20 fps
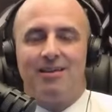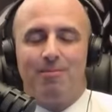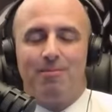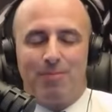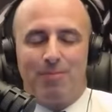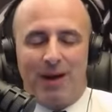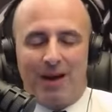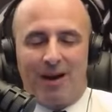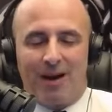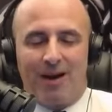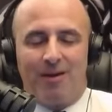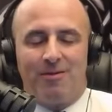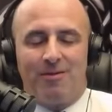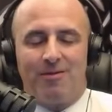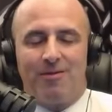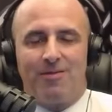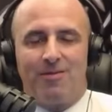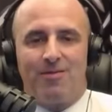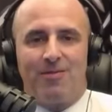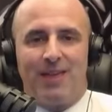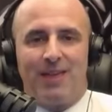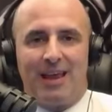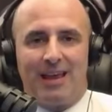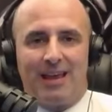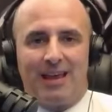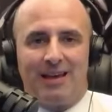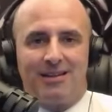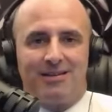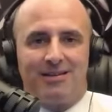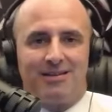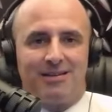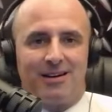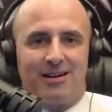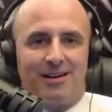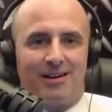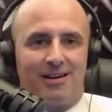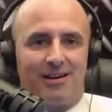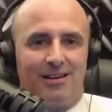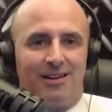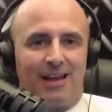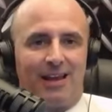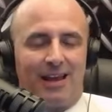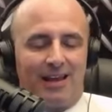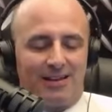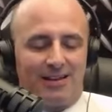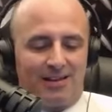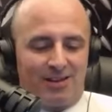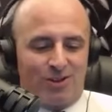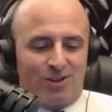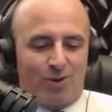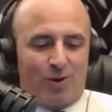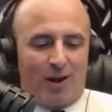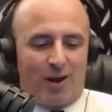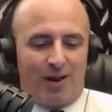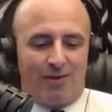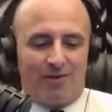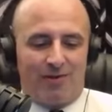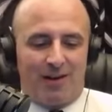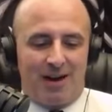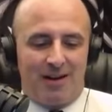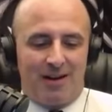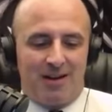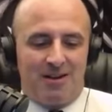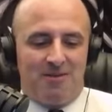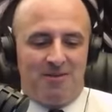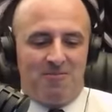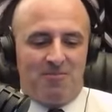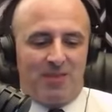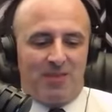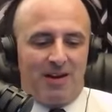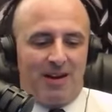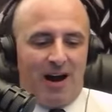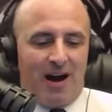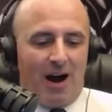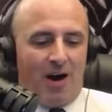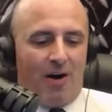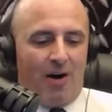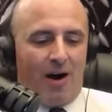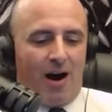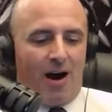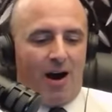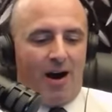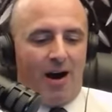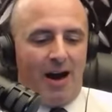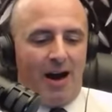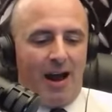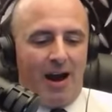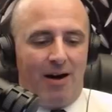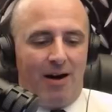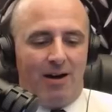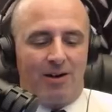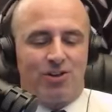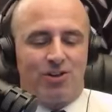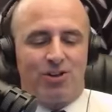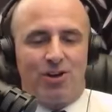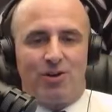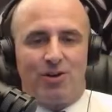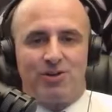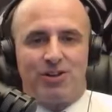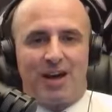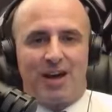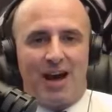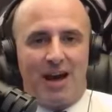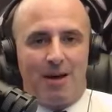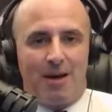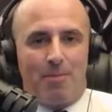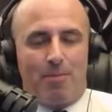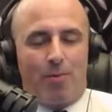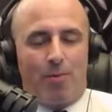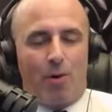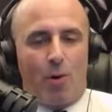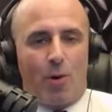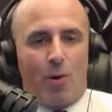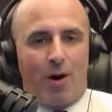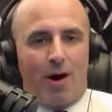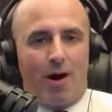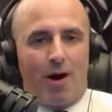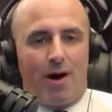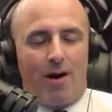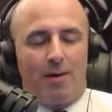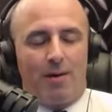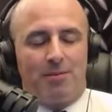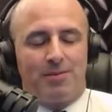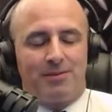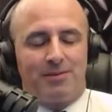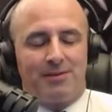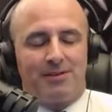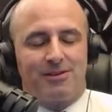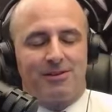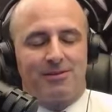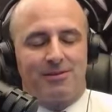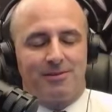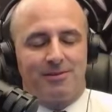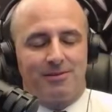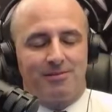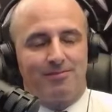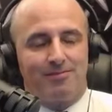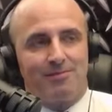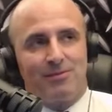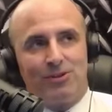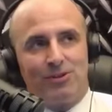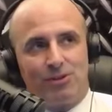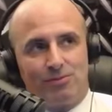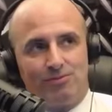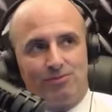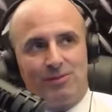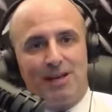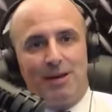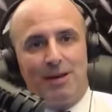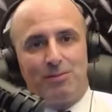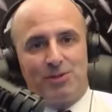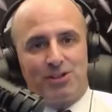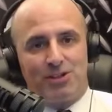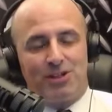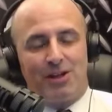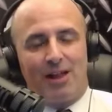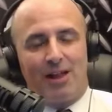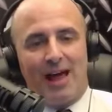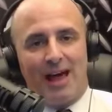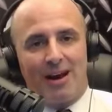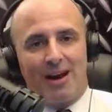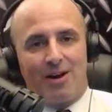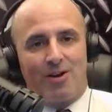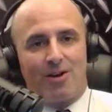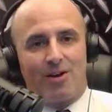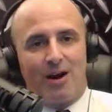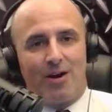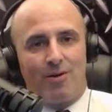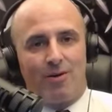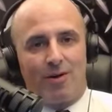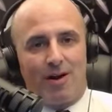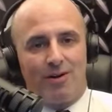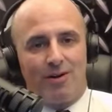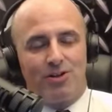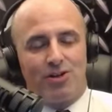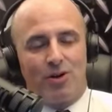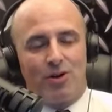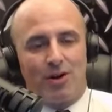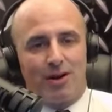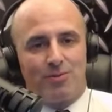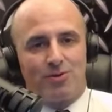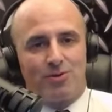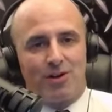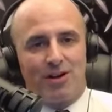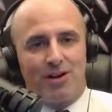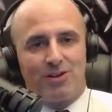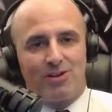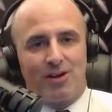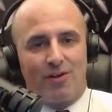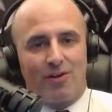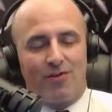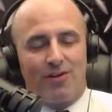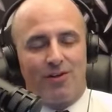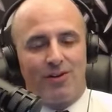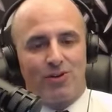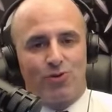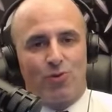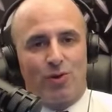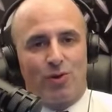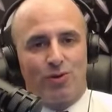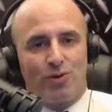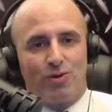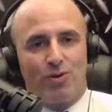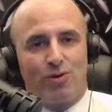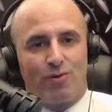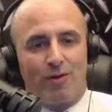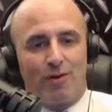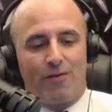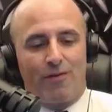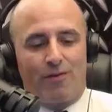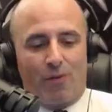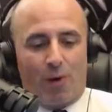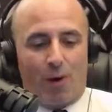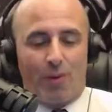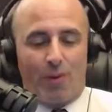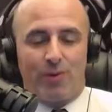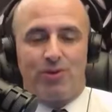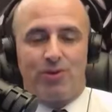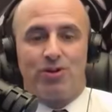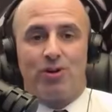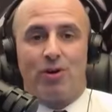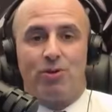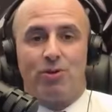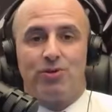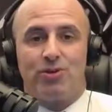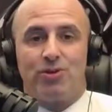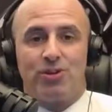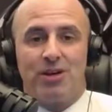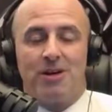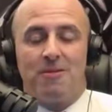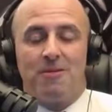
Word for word: Bingo, they get uh, they get disqualified. Now uh, Erik Jones kind of broke up this. Gibbs still had a great run. Joe Gibbs Racing finished one, two, three, four with Jones